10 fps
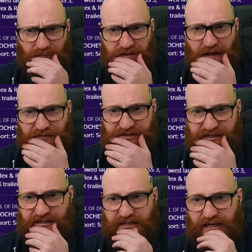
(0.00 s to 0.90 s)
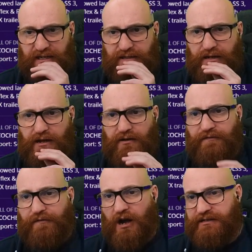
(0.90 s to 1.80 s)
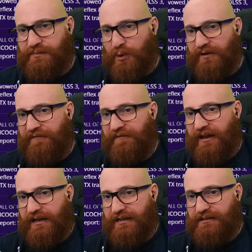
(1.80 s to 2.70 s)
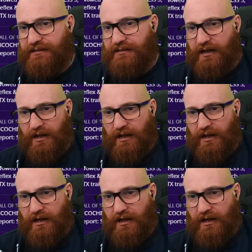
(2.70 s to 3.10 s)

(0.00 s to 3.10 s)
Level 16, Frostmourne Feeds